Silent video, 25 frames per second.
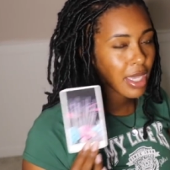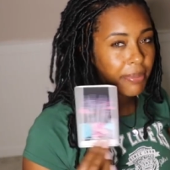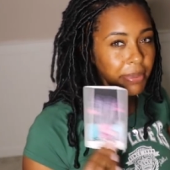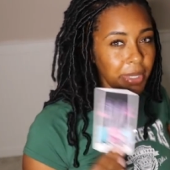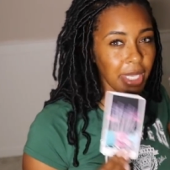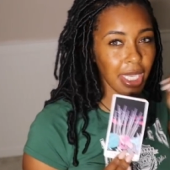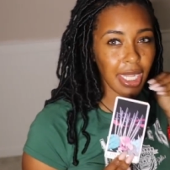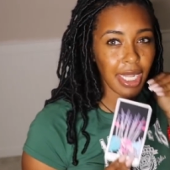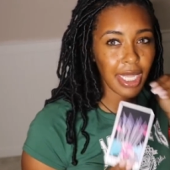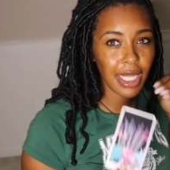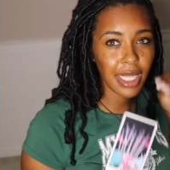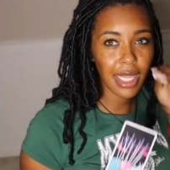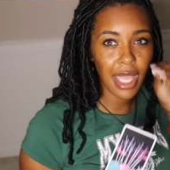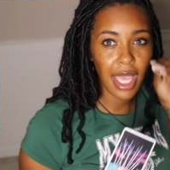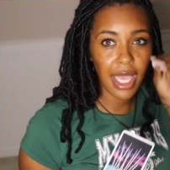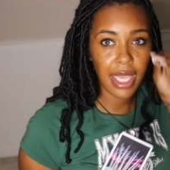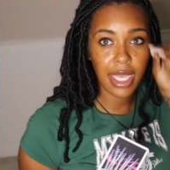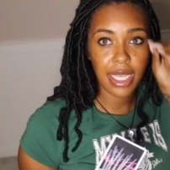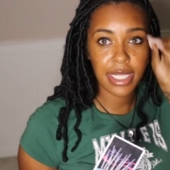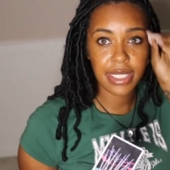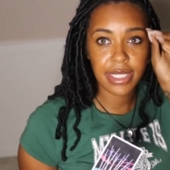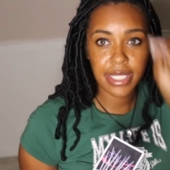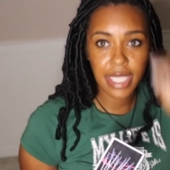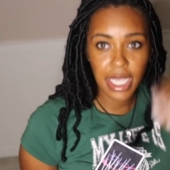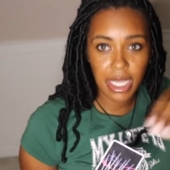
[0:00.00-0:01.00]
I'm getting like
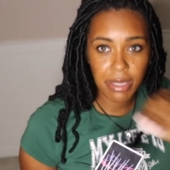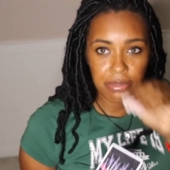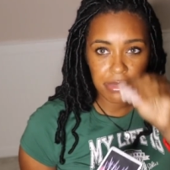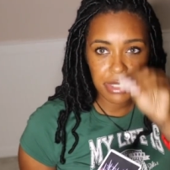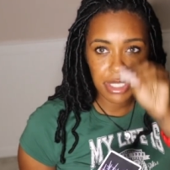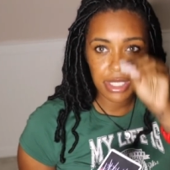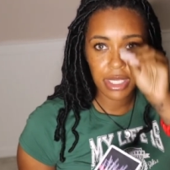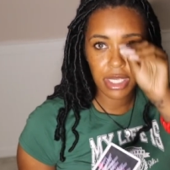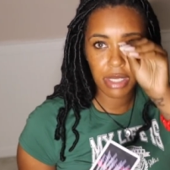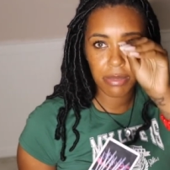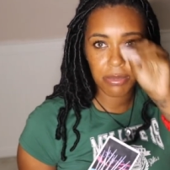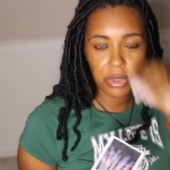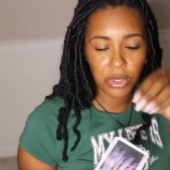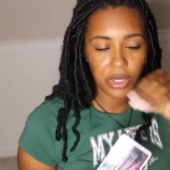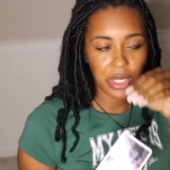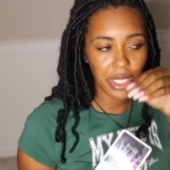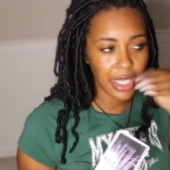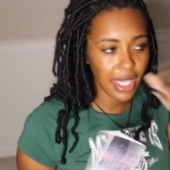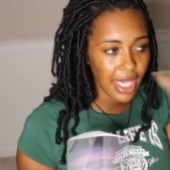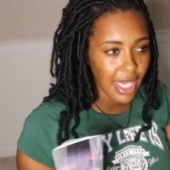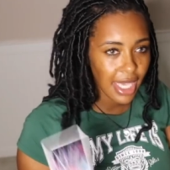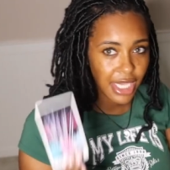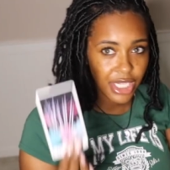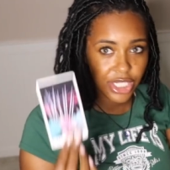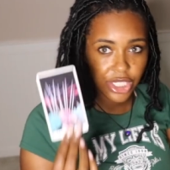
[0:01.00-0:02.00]
attempted
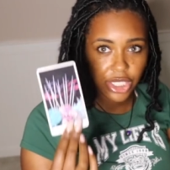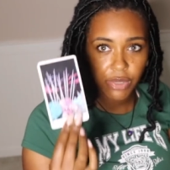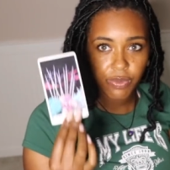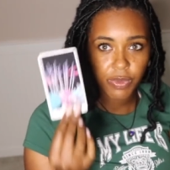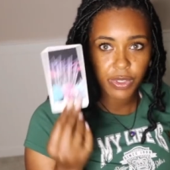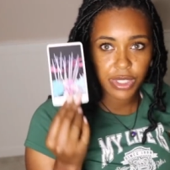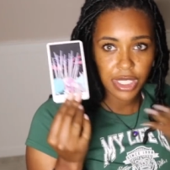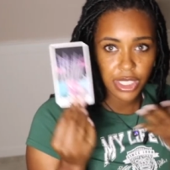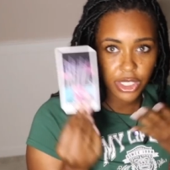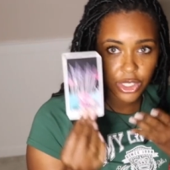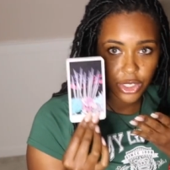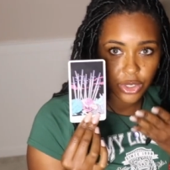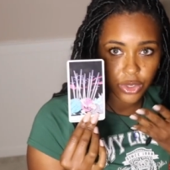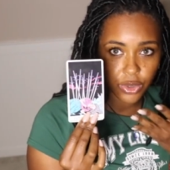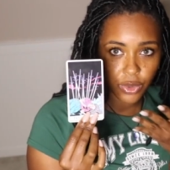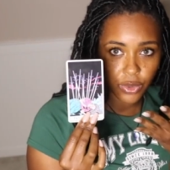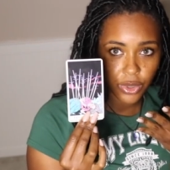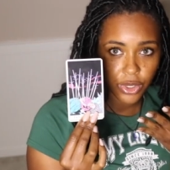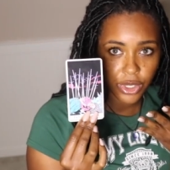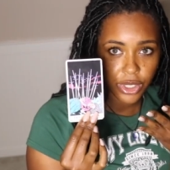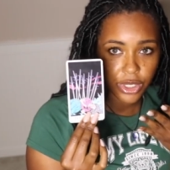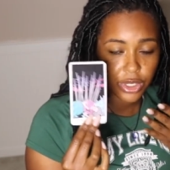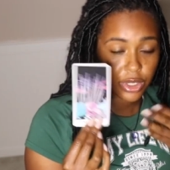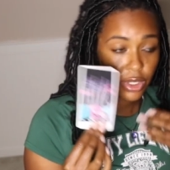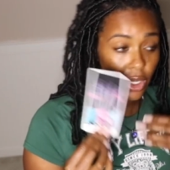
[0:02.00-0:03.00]
communication with these
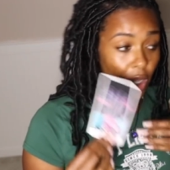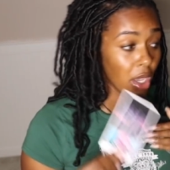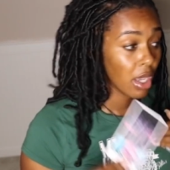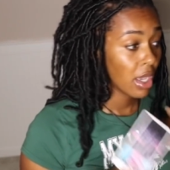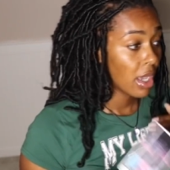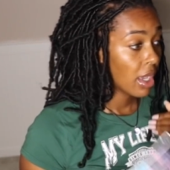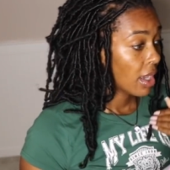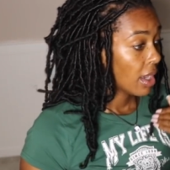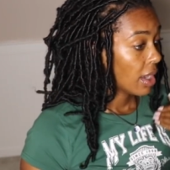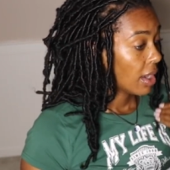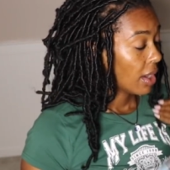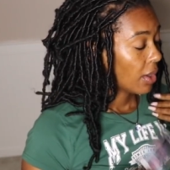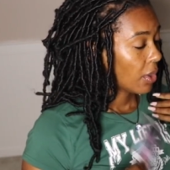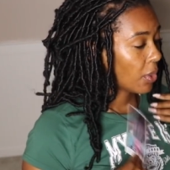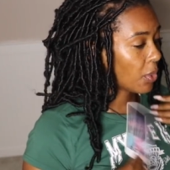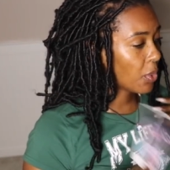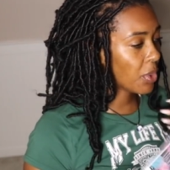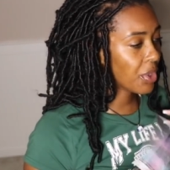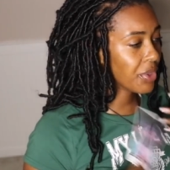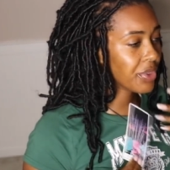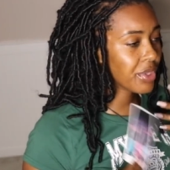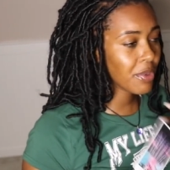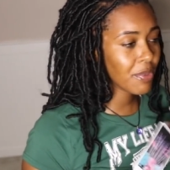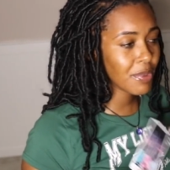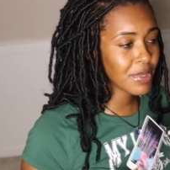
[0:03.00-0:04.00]
swords,
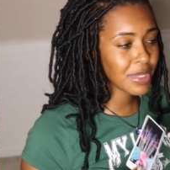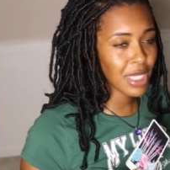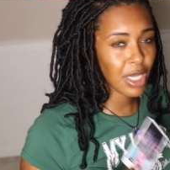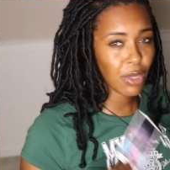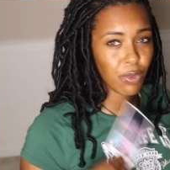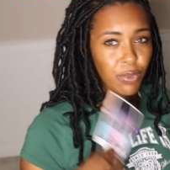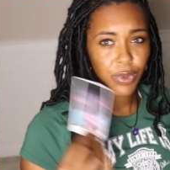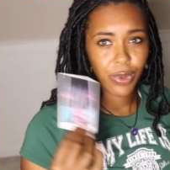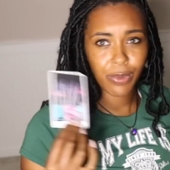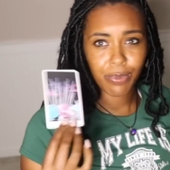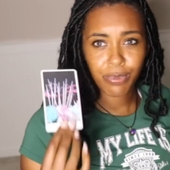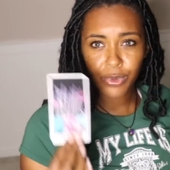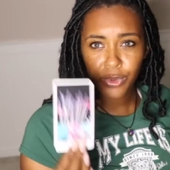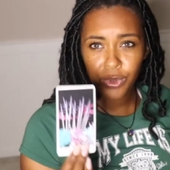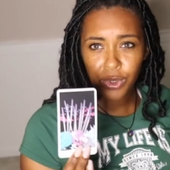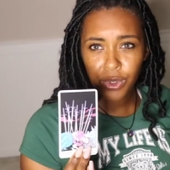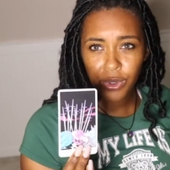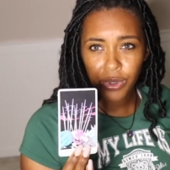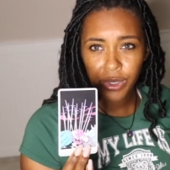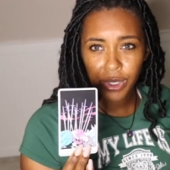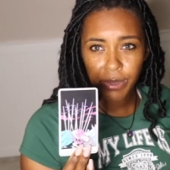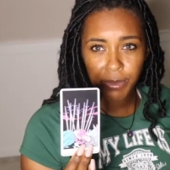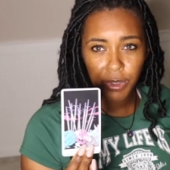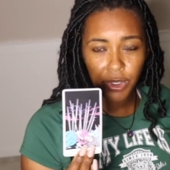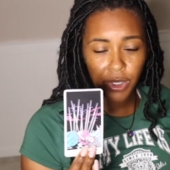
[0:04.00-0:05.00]
or there was like real brutal
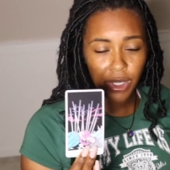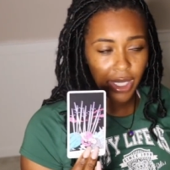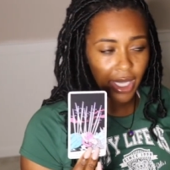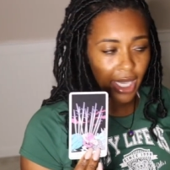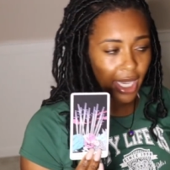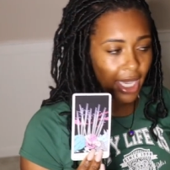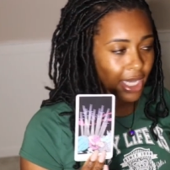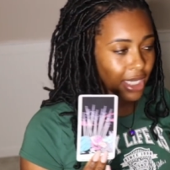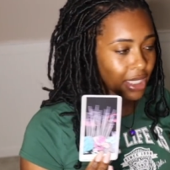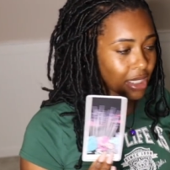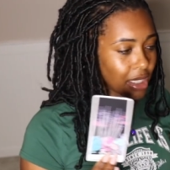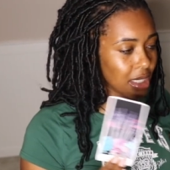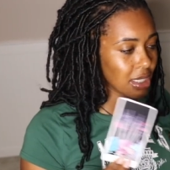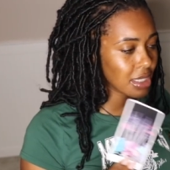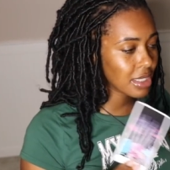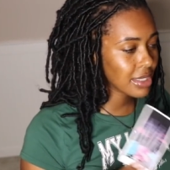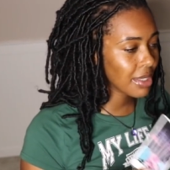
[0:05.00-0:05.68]
communication.